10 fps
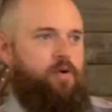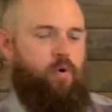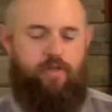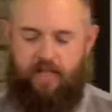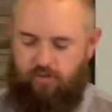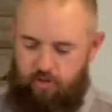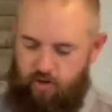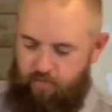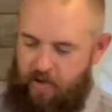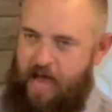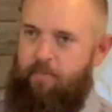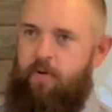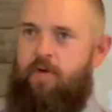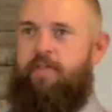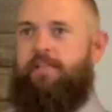whether that's with your
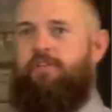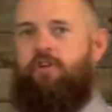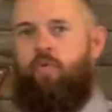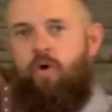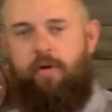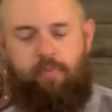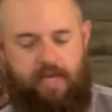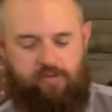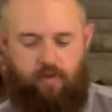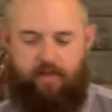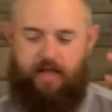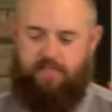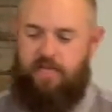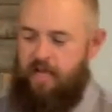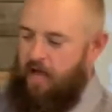family, whether that's in your workplace, whether
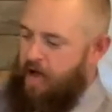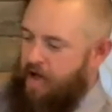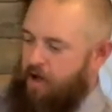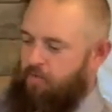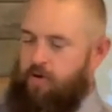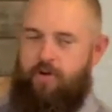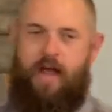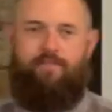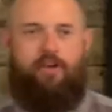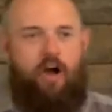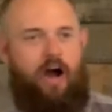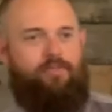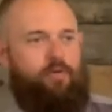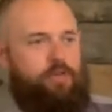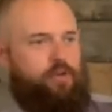that's uh, when you're having
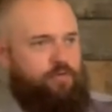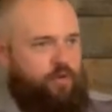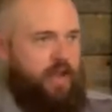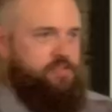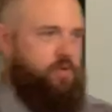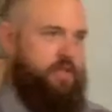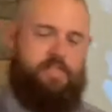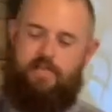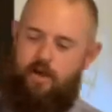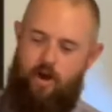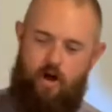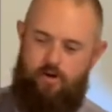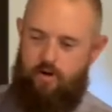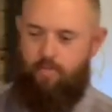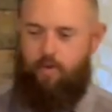coffee with your friends, whether it's say you're out
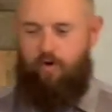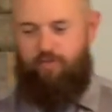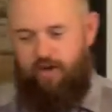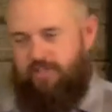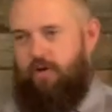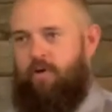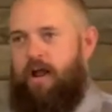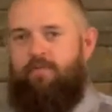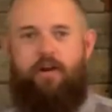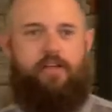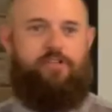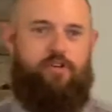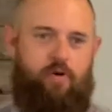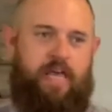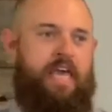on your boat fishing, whatever it is you're
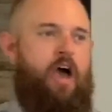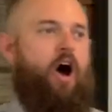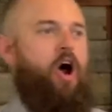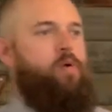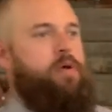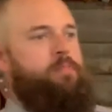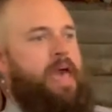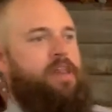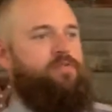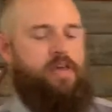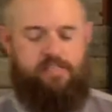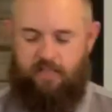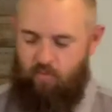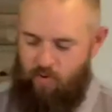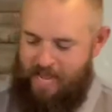doing, are we manifesting
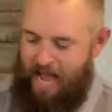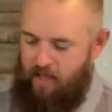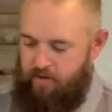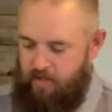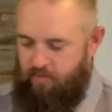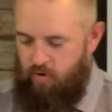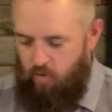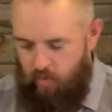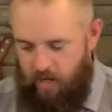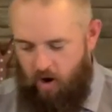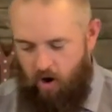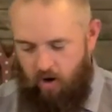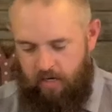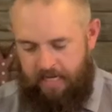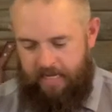the reality of who we
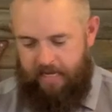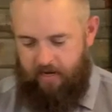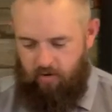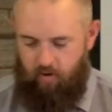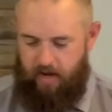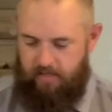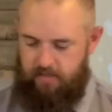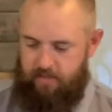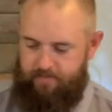are in Christ?